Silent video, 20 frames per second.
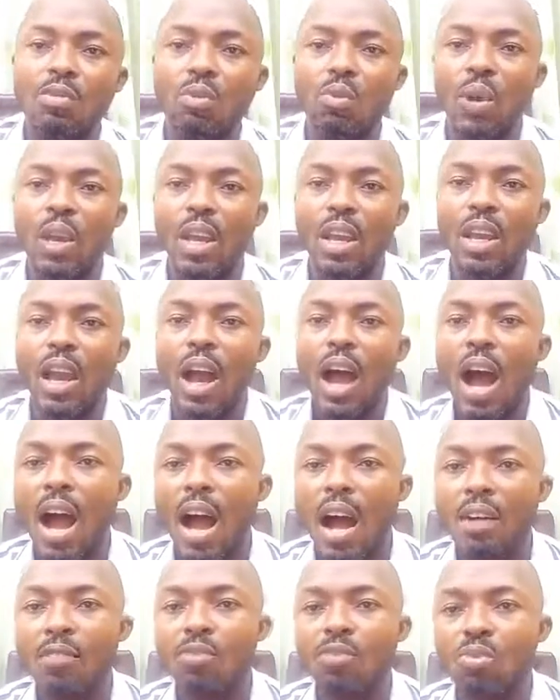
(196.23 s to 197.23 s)
We
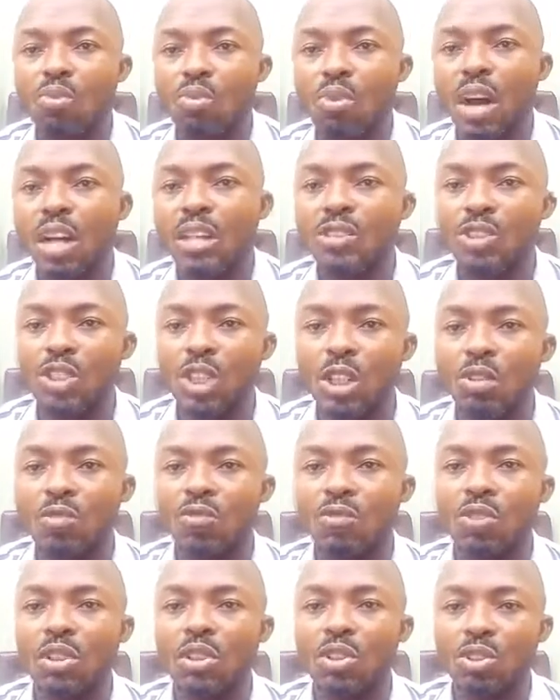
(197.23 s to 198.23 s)
have to
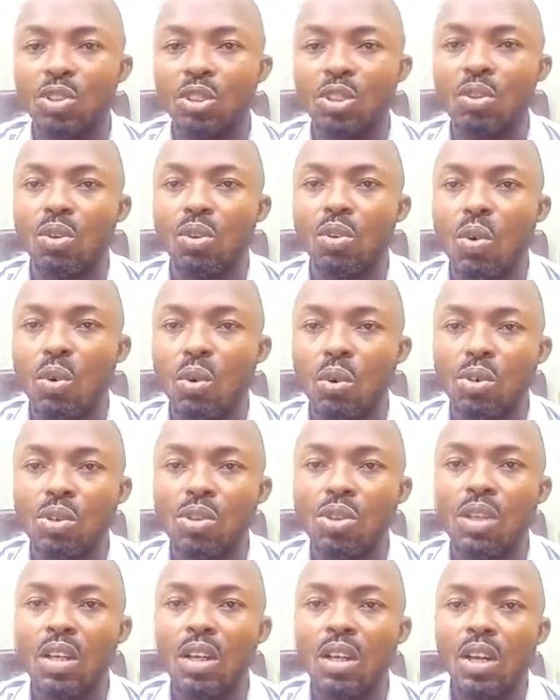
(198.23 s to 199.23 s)
achieve the short
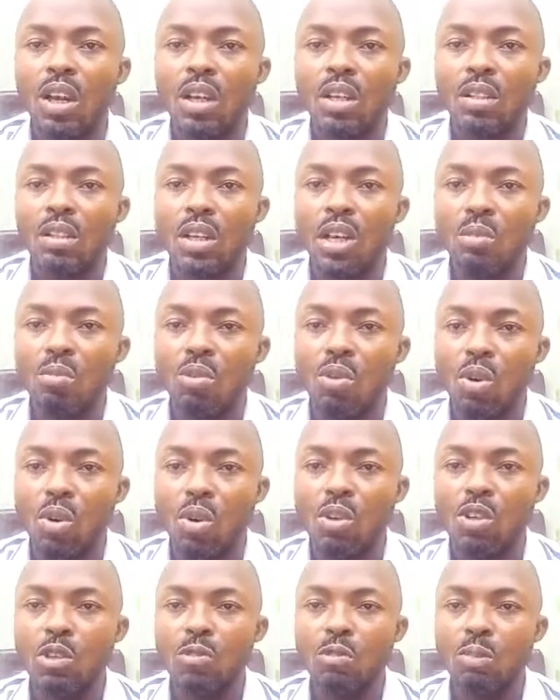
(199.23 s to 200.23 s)
goals, term
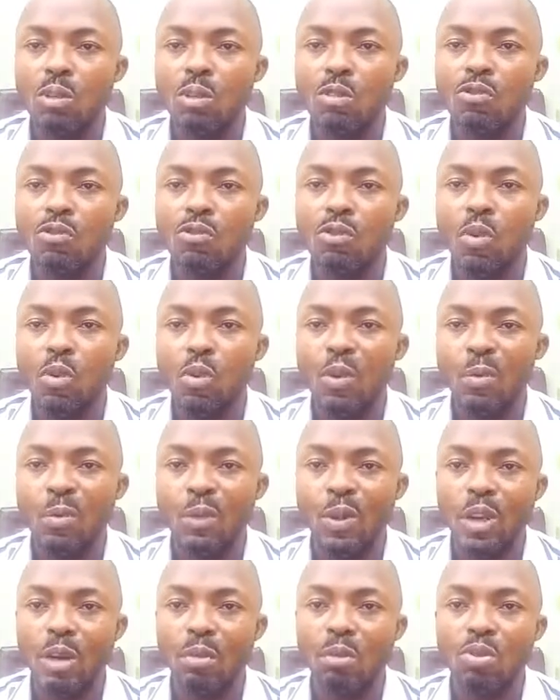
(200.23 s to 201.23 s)
goals, before we'll
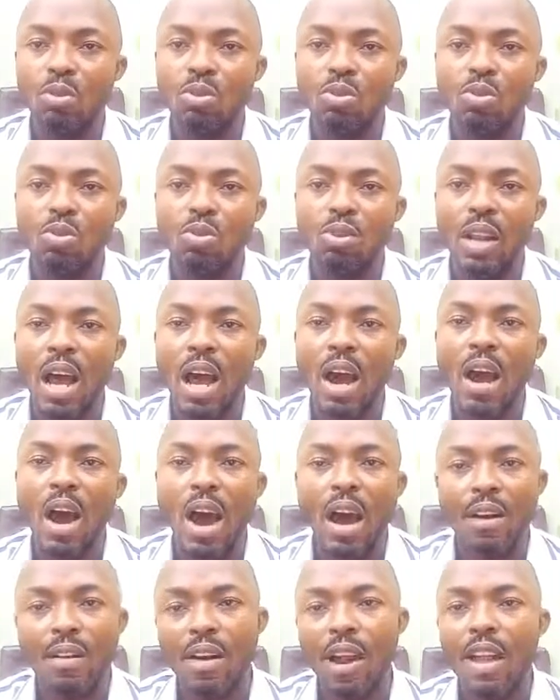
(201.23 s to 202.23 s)
be able to now
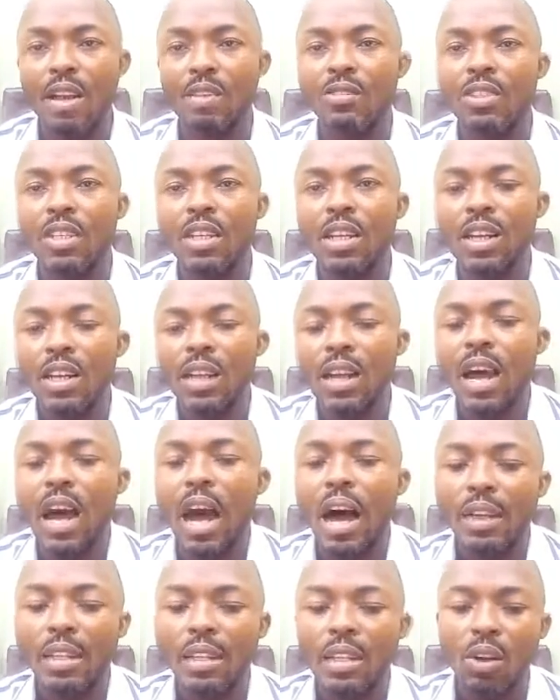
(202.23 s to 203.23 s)
arrive
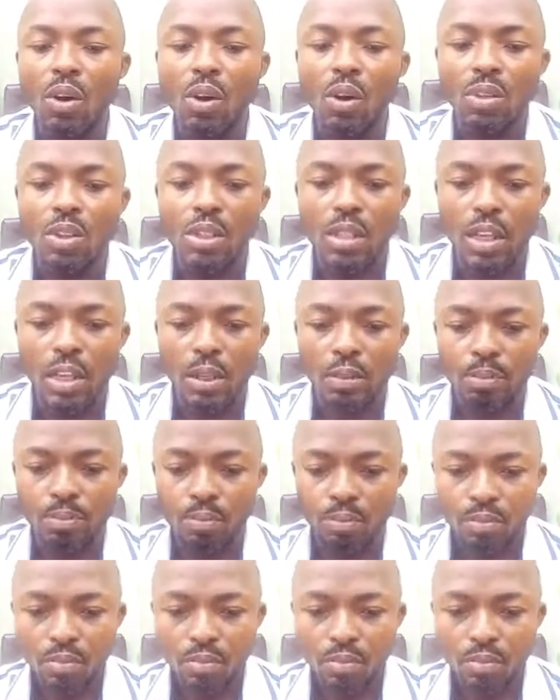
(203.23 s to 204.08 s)
at the long-term